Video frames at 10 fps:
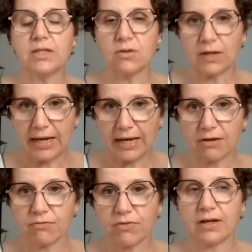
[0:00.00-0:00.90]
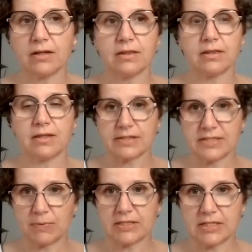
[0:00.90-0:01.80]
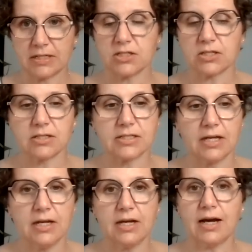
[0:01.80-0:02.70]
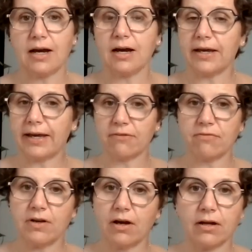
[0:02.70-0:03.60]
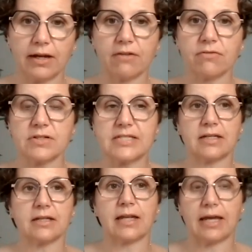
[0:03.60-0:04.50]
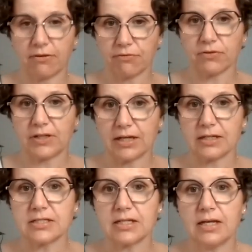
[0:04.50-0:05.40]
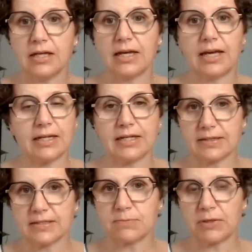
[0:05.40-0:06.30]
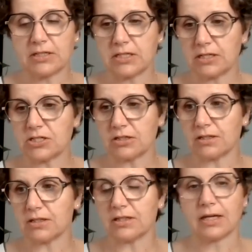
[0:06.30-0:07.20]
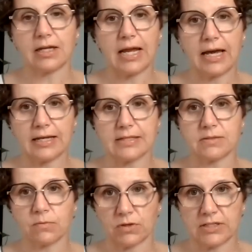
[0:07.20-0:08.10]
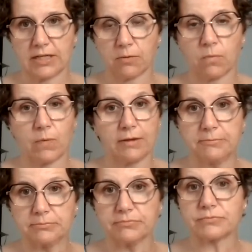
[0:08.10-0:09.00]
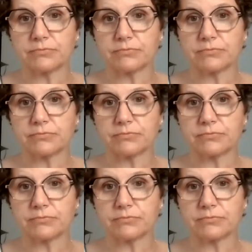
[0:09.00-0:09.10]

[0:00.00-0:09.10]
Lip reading: you can have healthy expectations. I have not ever seen ever yet any expectation that has worked out well.